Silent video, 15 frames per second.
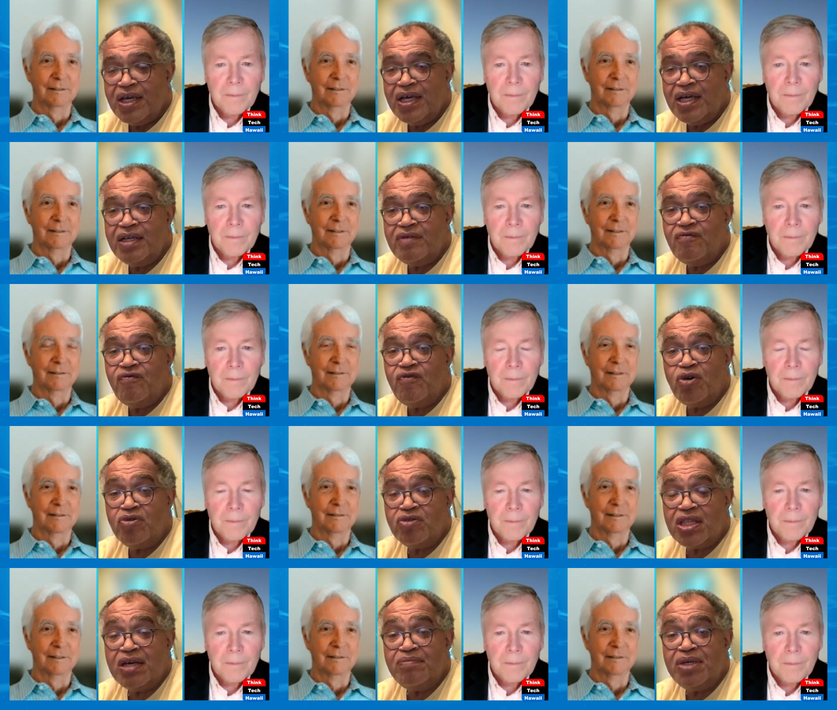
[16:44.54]
Speaker 1: and
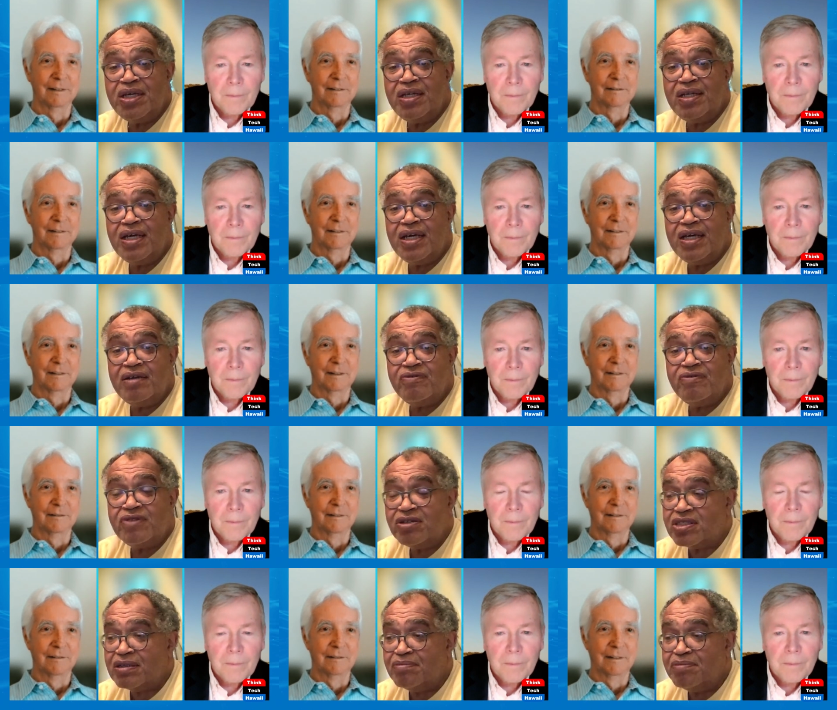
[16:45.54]
vote them in. And if there's